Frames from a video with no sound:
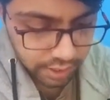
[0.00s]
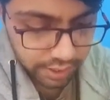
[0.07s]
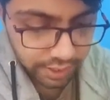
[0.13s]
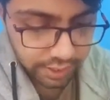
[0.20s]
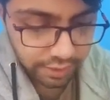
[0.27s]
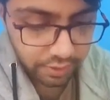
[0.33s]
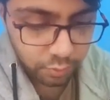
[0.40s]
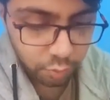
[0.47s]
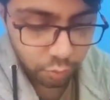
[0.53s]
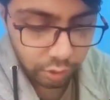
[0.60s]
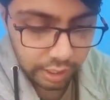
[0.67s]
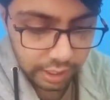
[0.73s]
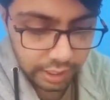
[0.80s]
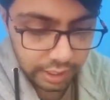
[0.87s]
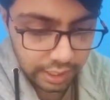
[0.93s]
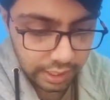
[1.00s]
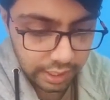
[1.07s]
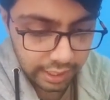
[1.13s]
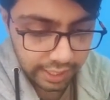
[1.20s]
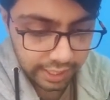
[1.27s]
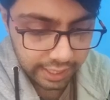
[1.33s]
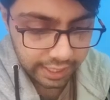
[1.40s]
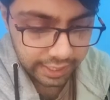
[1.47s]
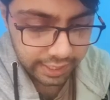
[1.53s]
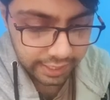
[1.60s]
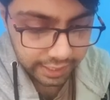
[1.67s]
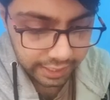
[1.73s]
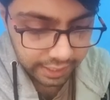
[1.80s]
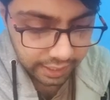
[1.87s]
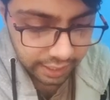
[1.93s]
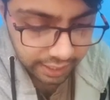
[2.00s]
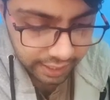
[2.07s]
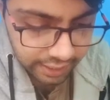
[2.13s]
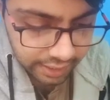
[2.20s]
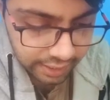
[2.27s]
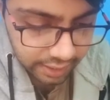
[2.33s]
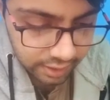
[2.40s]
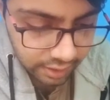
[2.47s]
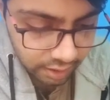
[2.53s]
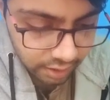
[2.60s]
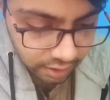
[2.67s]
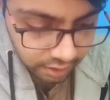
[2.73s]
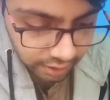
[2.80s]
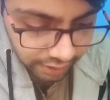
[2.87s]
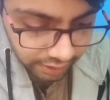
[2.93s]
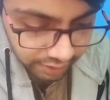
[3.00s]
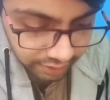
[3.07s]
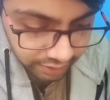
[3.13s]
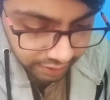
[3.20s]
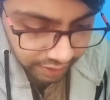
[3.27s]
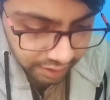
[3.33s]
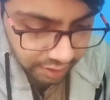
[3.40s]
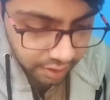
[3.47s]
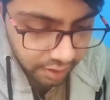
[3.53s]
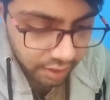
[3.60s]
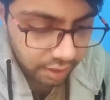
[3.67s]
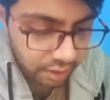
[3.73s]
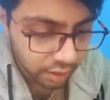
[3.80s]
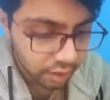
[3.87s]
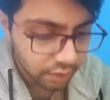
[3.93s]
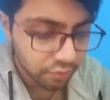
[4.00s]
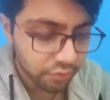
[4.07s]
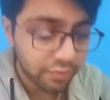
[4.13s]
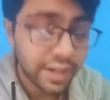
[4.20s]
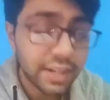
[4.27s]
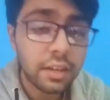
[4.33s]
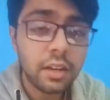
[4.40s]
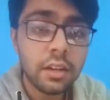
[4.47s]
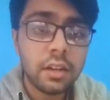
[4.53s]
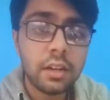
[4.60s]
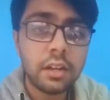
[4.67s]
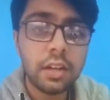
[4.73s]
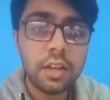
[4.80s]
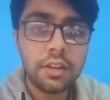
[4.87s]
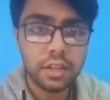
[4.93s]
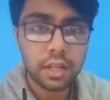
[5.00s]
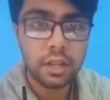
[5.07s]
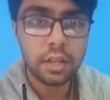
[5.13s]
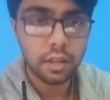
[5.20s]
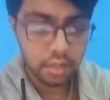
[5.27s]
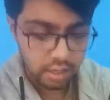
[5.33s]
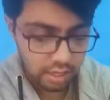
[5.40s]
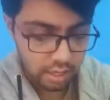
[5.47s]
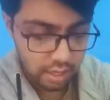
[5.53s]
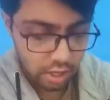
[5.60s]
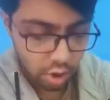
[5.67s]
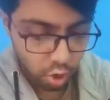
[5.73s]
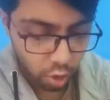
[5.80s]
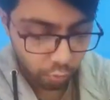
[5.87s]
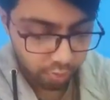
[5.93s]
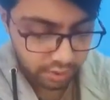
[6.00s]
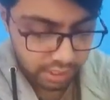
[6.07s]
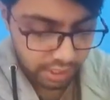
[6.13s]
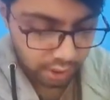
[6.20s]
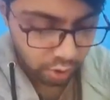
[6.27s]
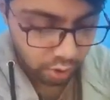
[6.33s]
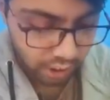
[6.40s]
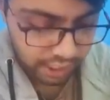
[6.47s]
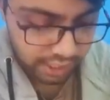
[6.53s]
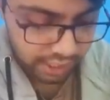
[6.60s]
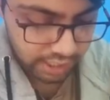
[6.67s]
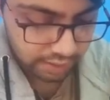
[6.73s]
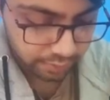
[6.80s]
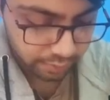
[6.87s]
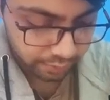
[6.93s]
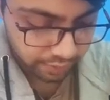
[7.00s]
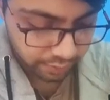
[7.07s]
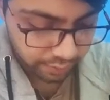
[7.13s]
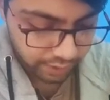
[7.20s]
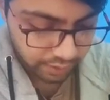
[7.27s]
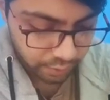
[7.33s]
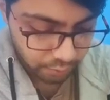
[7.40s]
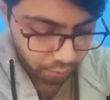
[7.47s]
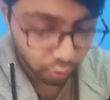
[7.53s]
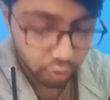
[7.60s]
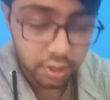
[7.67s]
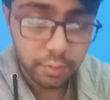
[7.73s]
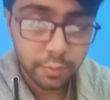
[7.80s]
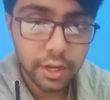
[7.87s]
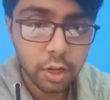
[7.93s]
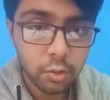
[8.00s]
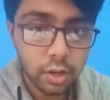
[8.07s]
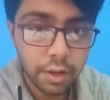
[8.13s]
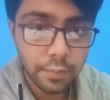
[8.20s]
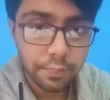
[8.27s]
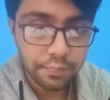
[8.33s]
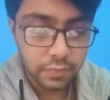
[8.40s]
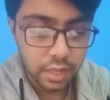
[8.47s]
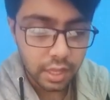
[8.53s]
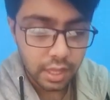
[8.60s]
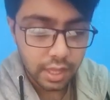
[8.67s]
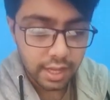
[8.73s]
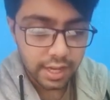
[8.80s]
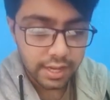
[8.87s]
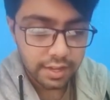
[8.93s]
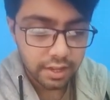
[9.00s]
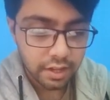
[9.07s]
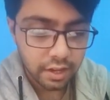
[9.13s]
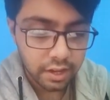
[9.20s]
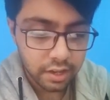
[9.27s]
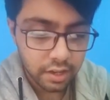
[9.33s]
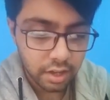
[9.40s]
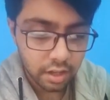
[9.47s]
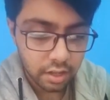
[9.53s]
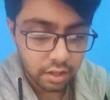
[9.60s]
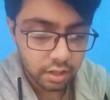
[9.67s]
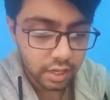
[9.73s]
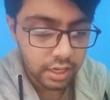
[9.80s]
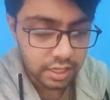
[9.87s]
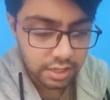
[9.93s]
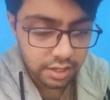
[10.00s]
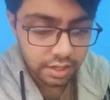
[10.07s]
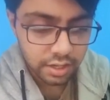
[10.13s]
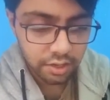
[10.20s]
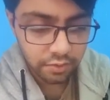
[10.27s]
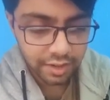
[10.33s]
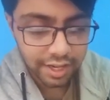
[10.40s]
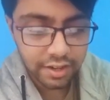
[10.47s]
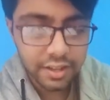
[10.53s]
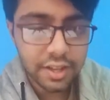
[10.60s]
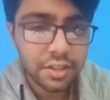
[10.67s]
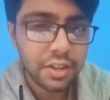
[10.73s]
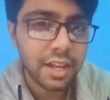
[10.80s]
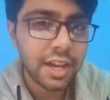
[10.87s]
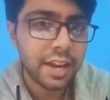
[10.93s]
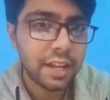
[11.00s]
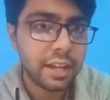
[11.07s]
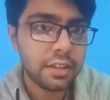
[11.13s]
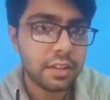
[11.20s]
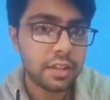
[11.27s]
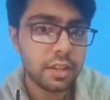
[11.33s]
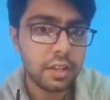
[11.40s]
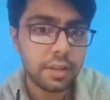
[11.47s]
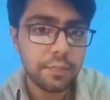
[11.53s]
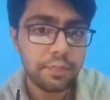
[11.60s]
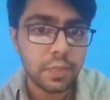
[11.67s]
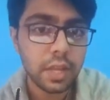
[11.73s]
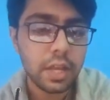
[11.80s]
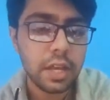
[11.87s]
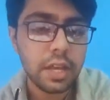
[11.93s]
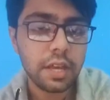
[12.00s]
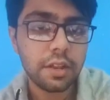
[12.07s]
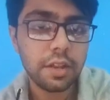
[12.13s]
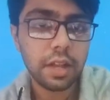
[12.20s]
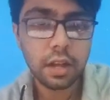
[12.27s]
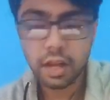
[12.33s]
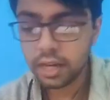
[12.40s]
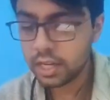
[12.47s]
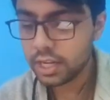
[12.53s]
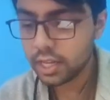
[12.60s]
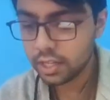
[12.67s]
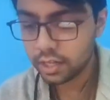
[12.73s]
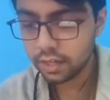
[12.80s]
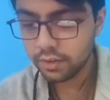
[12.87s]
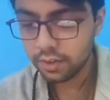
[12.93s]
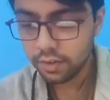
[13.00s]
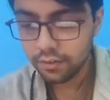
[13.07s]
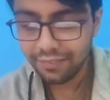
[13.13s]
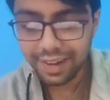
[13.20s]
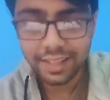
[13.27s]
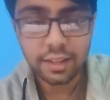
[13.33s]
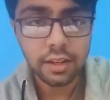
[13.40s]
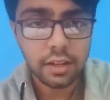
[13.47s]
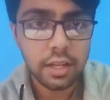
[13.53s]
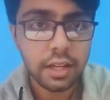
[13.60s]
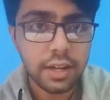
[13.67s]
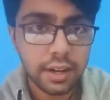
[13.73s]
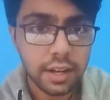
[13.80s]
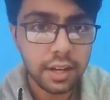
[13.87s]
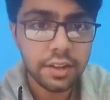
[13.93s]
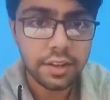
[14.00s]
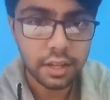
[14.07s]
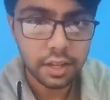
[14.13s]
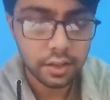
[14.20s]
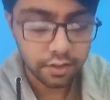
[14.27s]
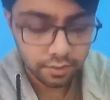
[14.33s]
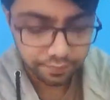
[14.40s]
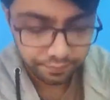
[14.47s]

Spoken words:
Let's move on. It's and Herin's, that is the Herin's nerve finally relays in. Options are cortex, midbrain, pons, medulla. It's an Herin's nerve, that is HERINGS. It's an Herin's nerve finally relays in.